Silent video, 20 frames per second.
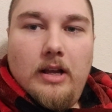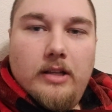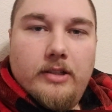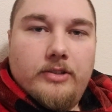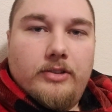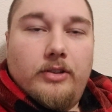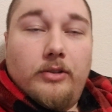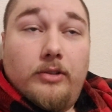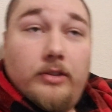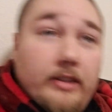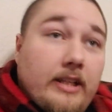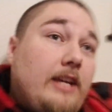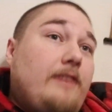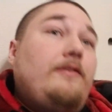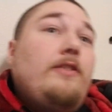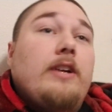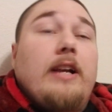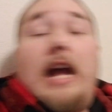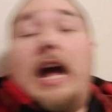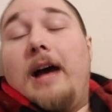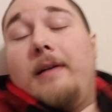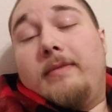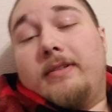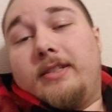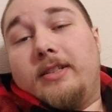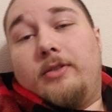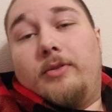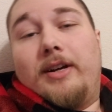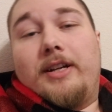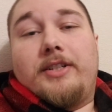So leave your comments
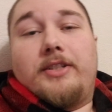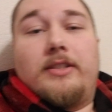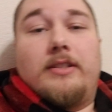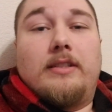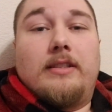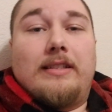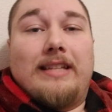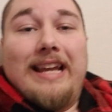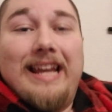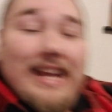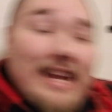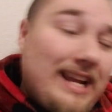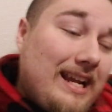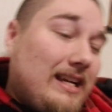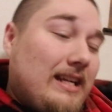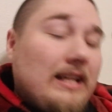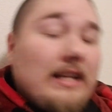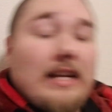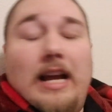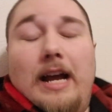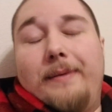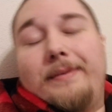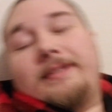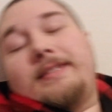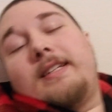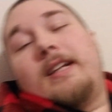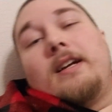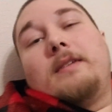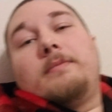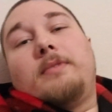and questions in the comments
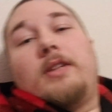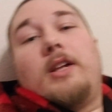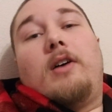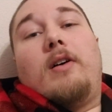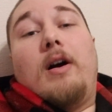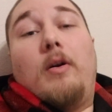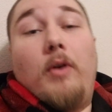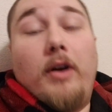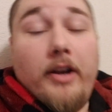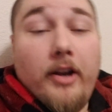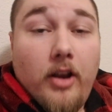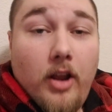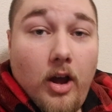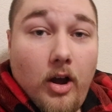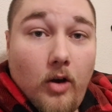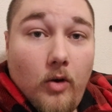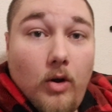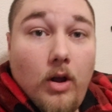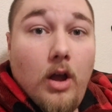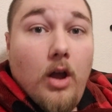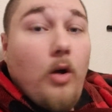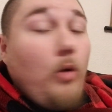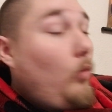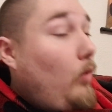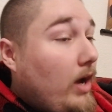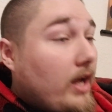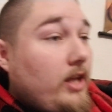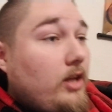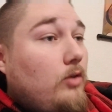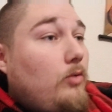down below. I want to know
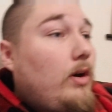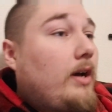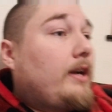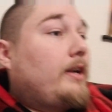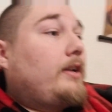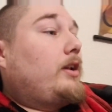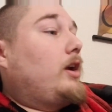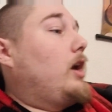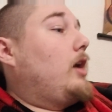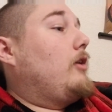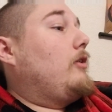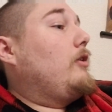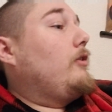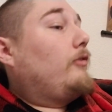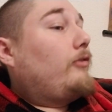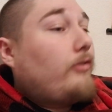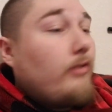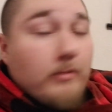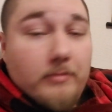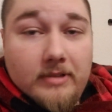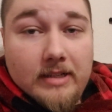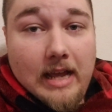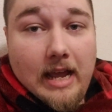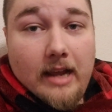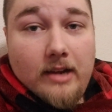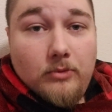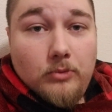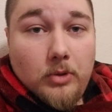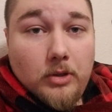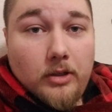what you want to know from
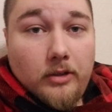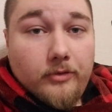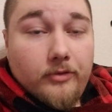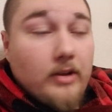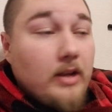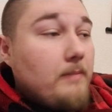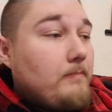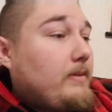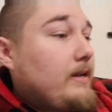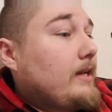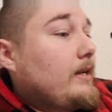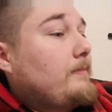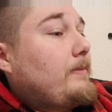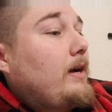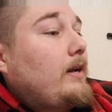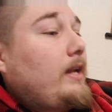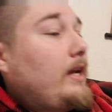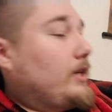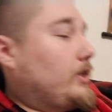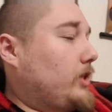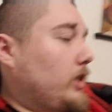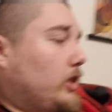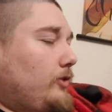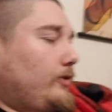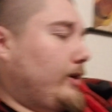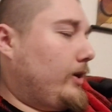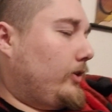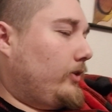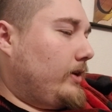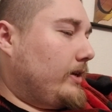Dynewulf, be it about
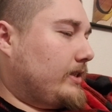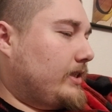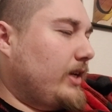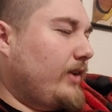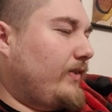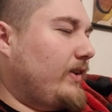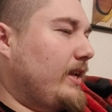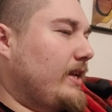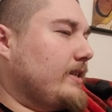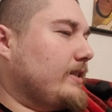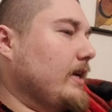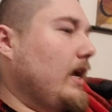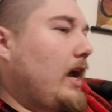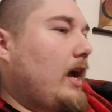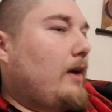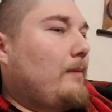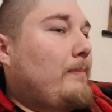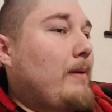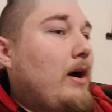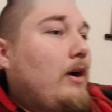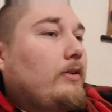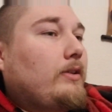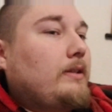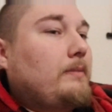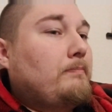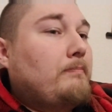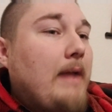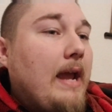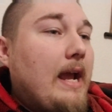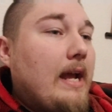extracurricular activities, about
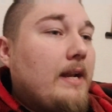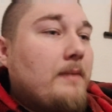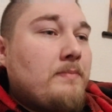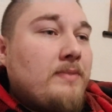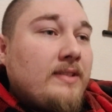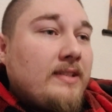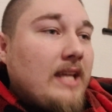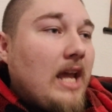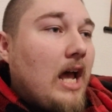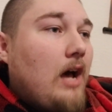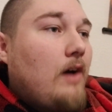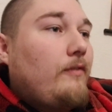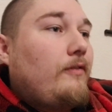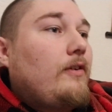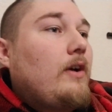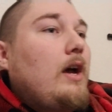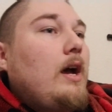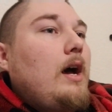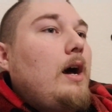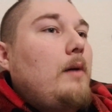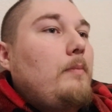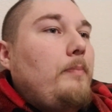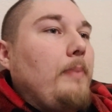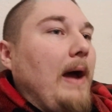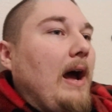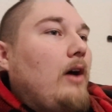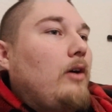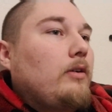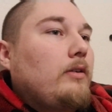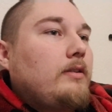the man himself,
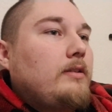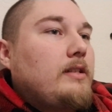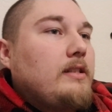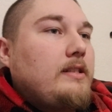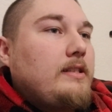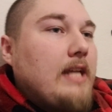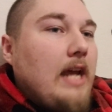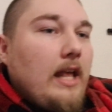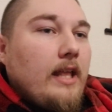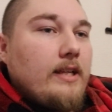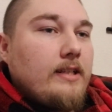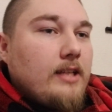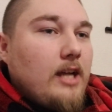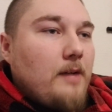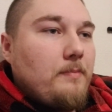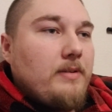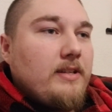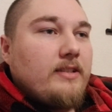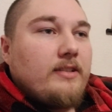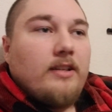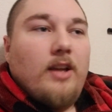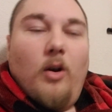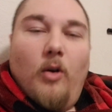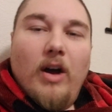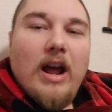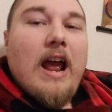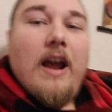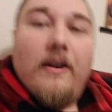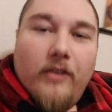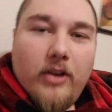about the Teletubbies,
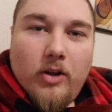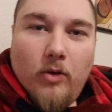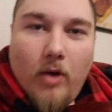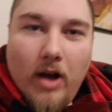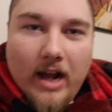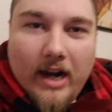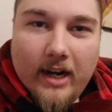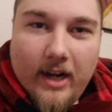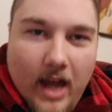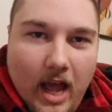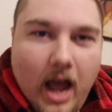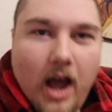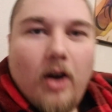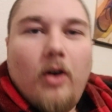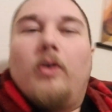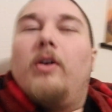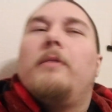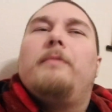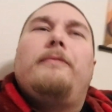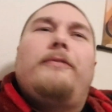whatever you want to know.